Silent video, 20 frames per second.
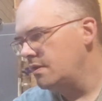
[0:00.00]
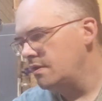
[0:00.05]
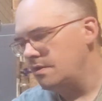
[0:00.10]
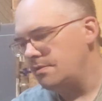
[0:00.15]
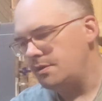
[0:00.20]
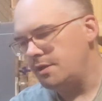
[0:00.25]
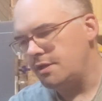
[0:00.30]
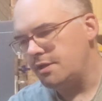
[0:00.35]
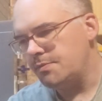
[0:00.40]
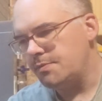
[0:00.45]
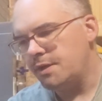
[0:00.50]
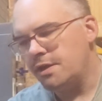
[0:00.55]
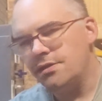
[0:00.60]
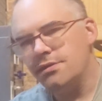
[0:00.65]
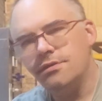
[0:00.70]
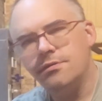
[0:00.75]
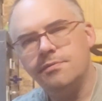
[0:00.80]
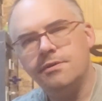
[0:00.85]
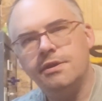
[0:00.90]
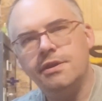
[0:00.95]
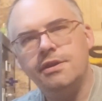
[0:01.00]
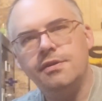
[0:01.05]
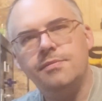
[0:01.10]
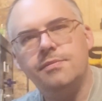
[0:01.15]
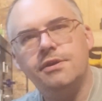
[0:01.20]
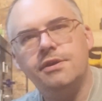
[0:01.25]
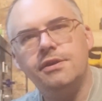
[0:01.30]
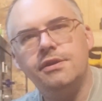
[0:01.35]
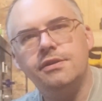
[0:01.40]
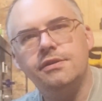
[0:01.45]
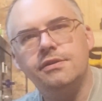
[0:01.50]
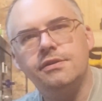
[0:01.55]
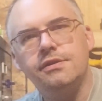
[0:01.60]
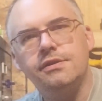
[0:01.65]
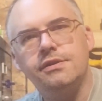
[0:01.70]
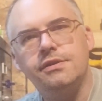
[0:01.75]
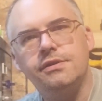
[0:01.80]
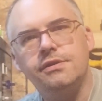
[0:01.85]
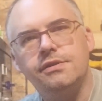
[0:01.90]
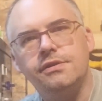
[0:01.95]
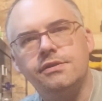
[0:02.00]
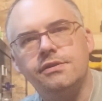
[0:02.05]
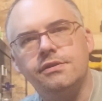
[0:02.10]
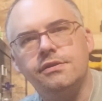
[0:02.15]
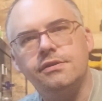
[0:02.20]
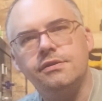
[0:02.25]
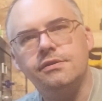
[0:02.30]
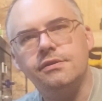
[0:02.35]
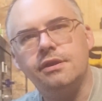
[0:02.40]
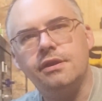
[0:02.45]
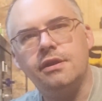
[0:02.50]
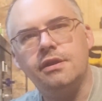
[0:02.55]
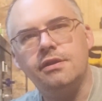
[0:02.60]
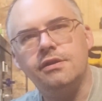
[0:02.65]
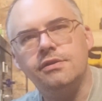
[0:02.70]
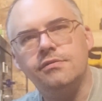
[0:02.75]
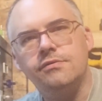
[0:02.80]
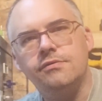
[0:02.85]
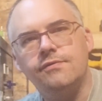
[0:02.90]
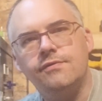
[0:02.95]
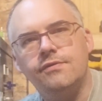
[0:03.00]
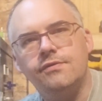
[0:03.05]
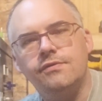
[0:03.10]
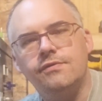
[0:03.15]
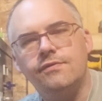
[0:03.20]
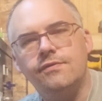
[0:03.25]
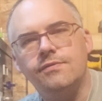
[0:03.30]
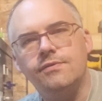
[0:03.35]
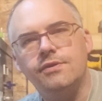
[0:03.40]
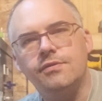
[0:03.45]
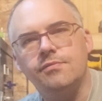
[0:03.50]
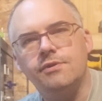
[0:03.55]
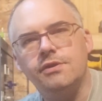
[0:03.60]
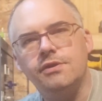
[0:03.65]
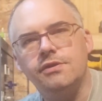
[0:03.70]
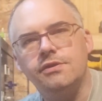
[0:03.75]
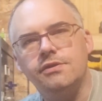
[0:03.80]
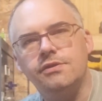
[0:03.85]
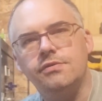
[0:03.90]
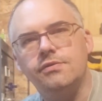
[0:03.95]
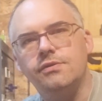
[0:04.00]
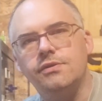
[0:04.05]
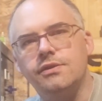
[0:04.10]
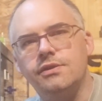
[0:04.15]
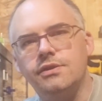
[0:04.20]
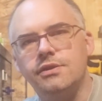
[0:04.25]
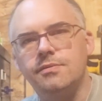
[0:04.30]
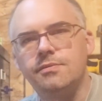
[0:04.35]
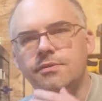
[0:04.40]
I'm not sponsored by anybody. This is just an honest review from somebody that uses the